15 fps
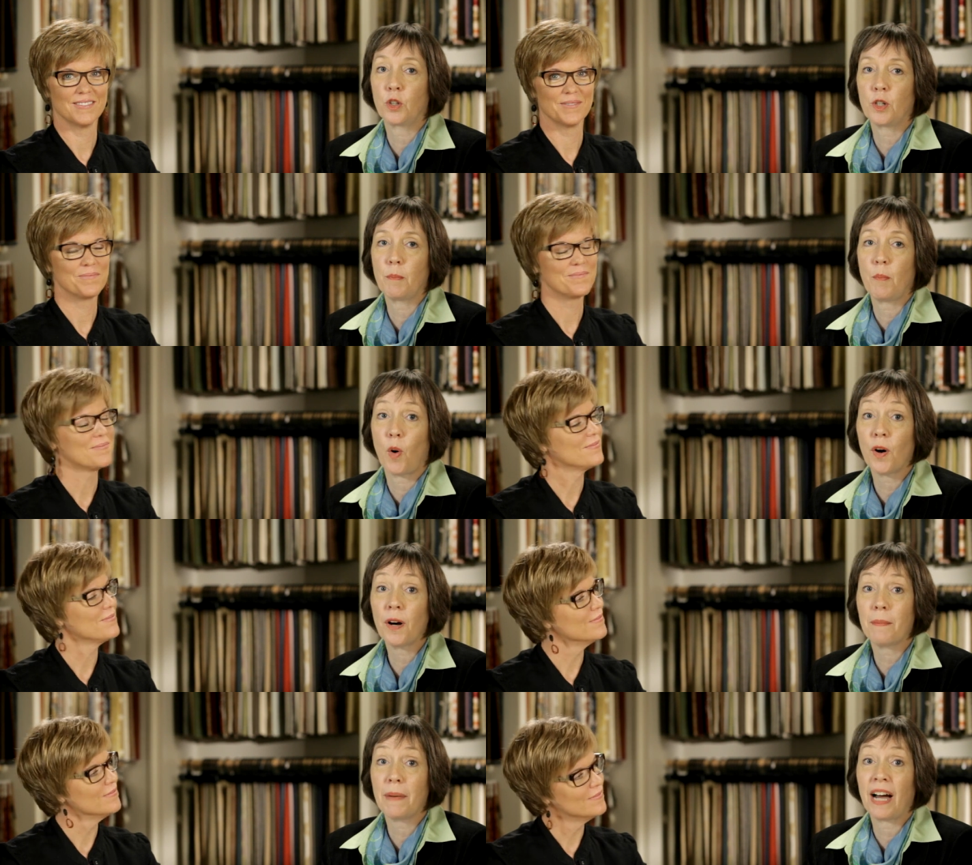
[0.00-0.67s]
Speaker 1: Learn
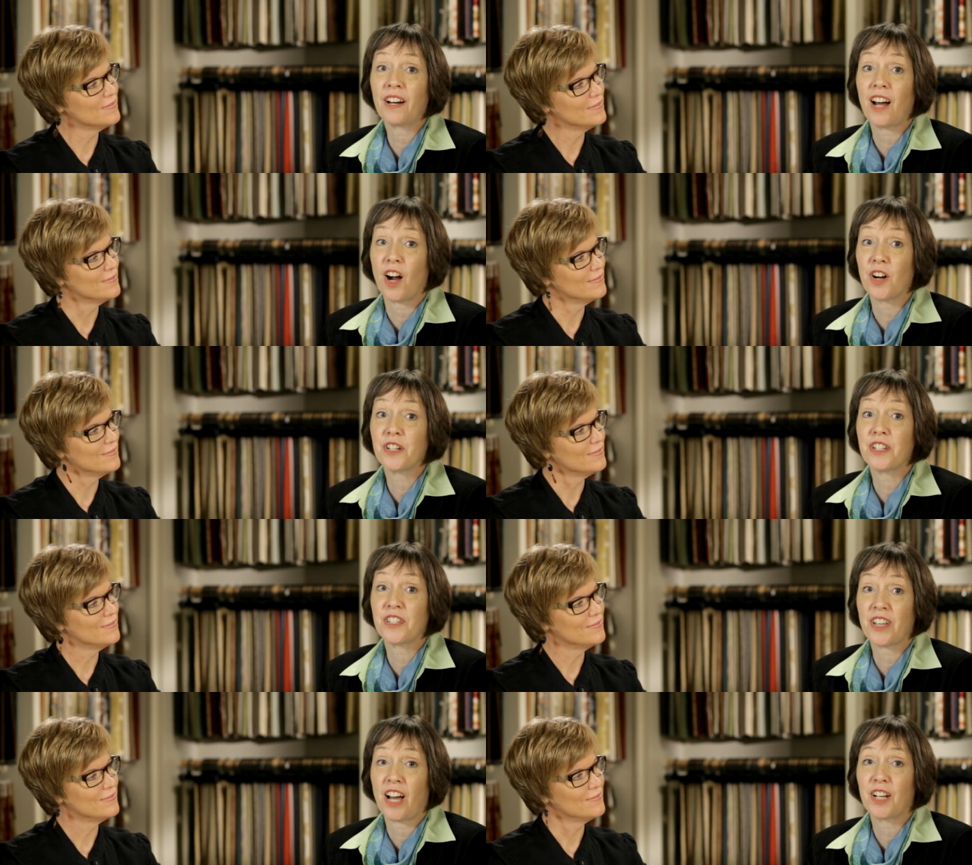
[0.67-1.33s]
more about our
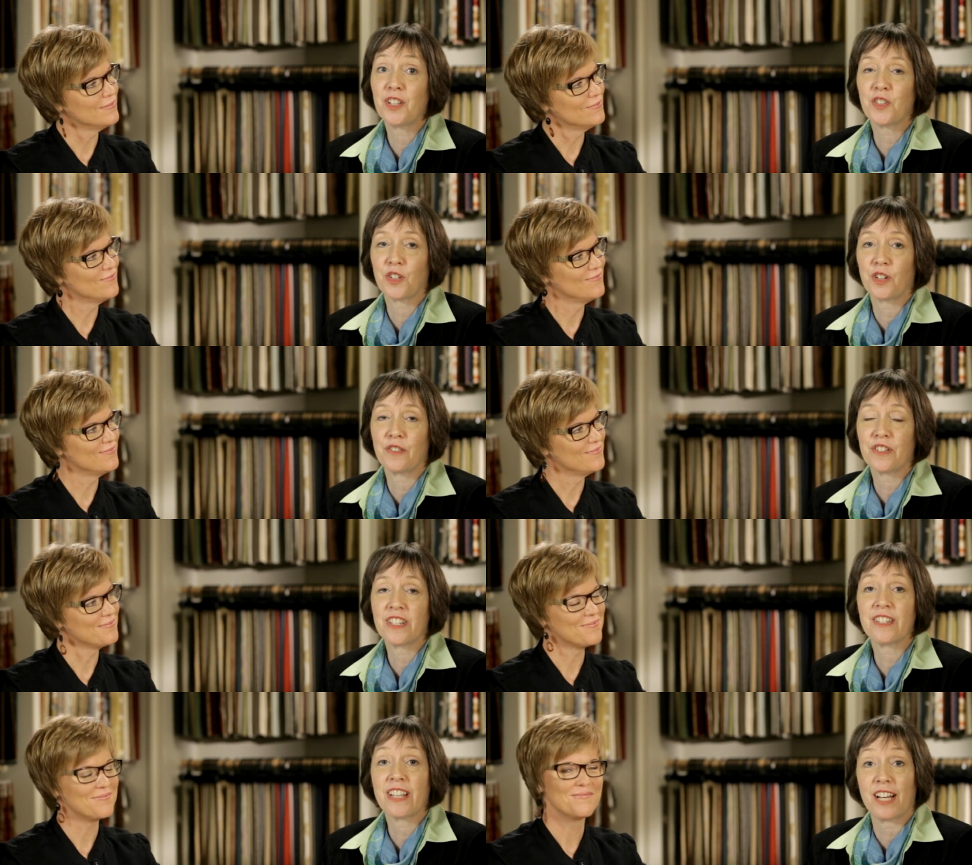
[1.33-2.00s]
design
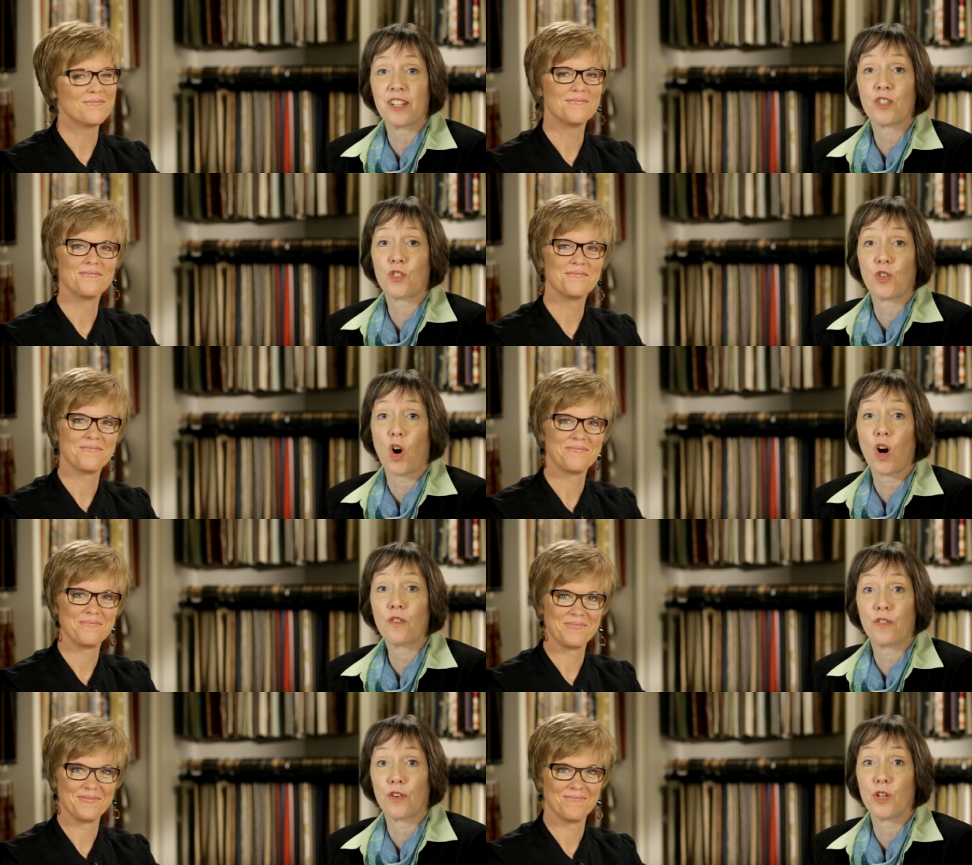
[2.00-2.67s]
services at
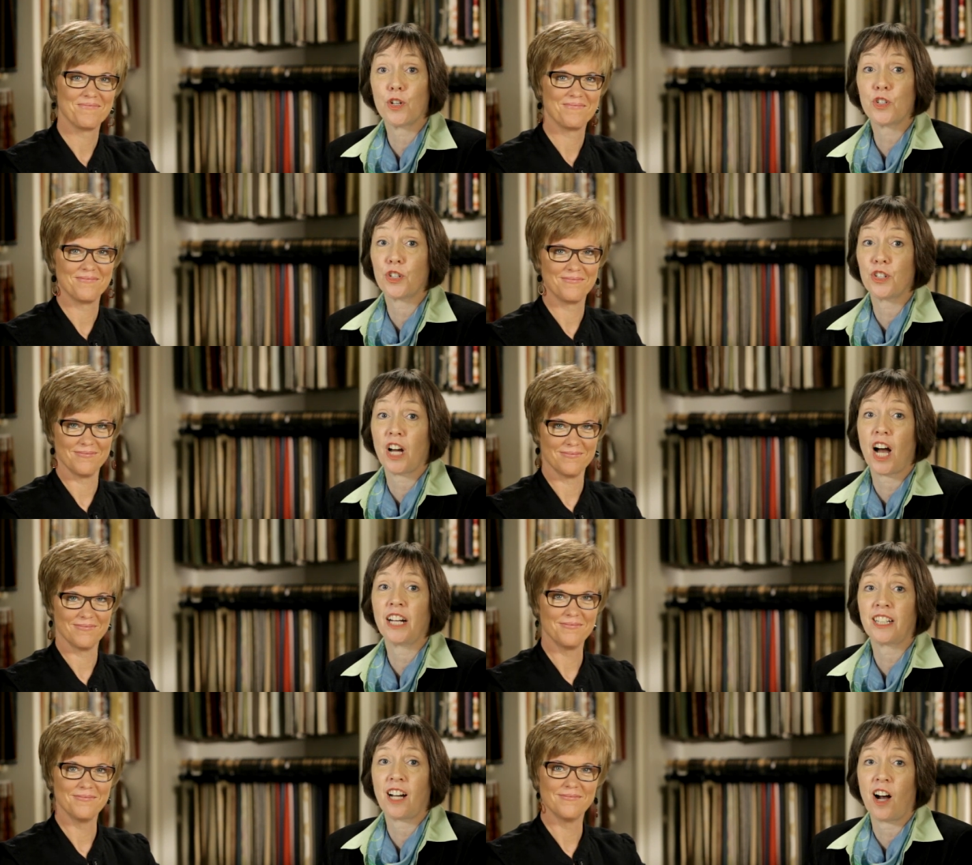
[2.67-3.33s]

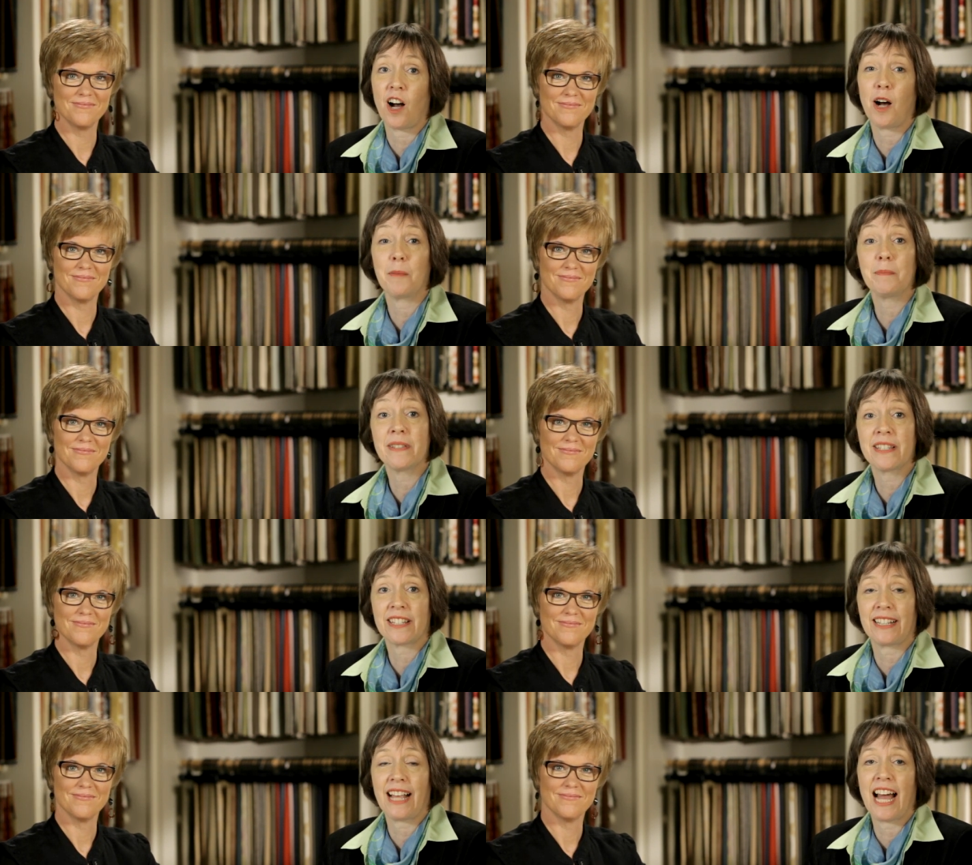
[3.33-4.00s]

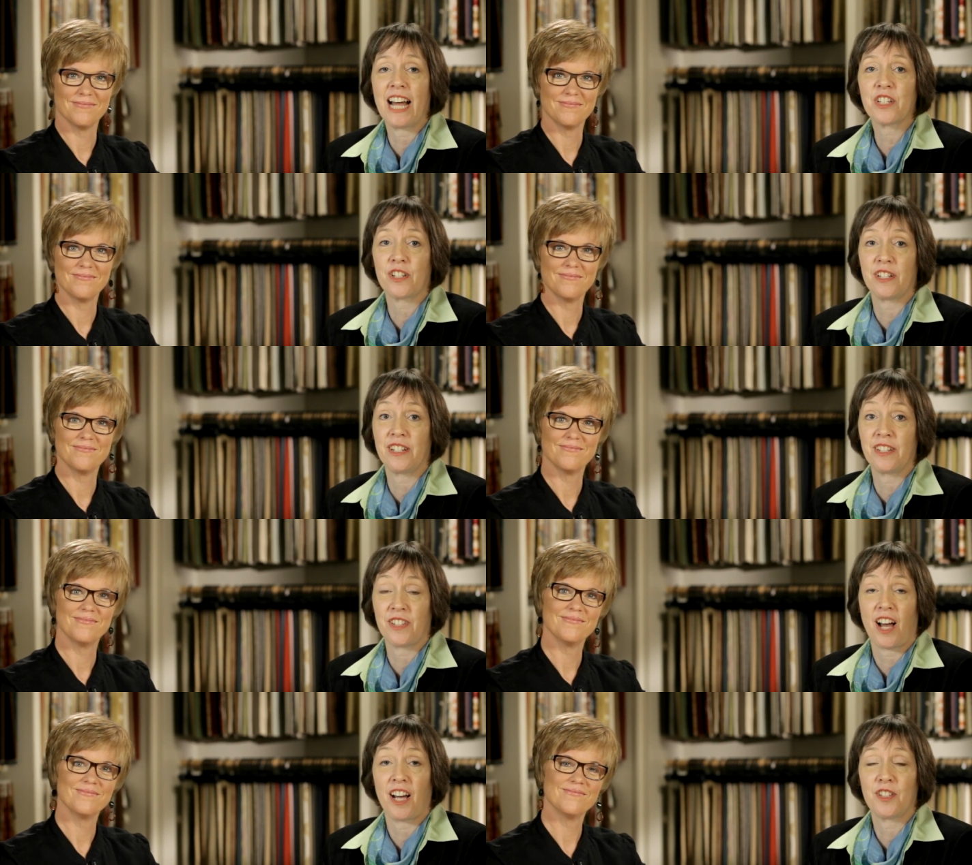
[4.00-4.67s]
starfurniture.com slash
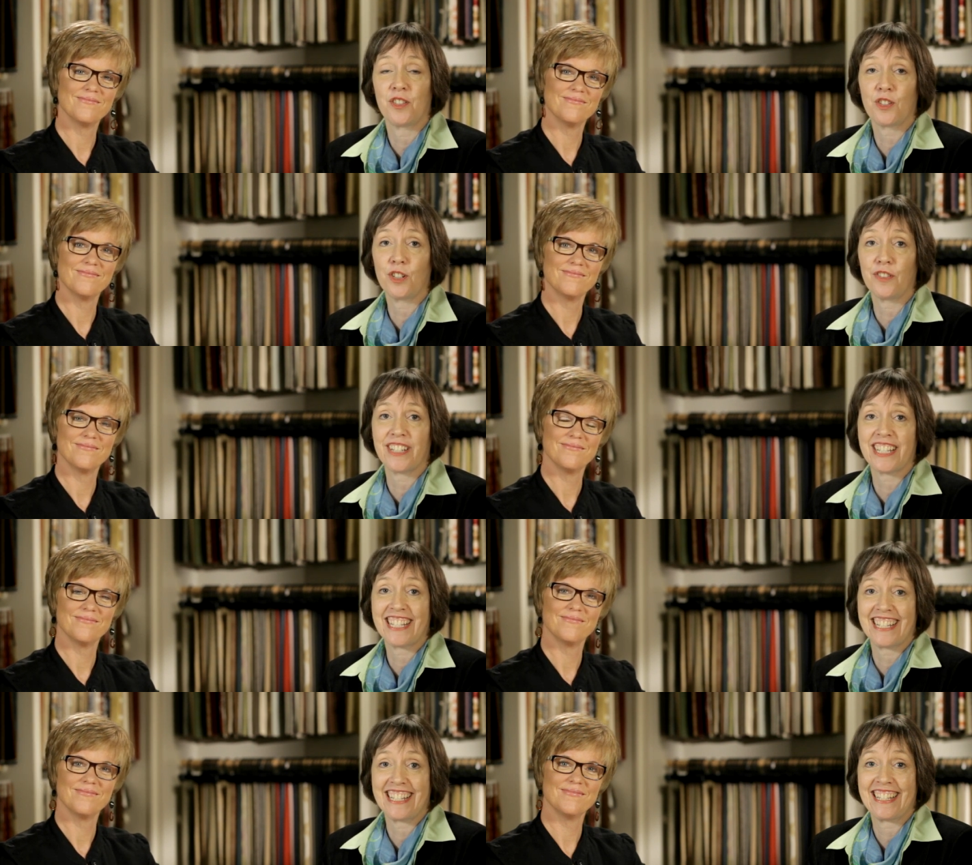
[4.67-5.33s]
design
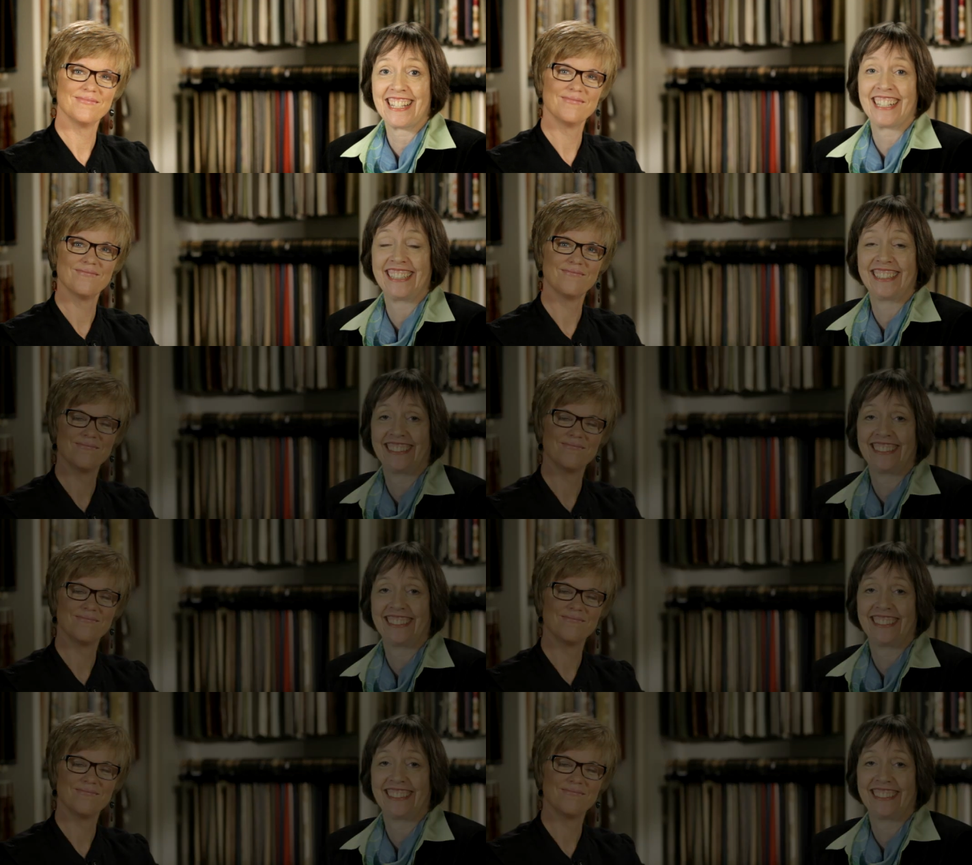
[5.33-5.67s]
services.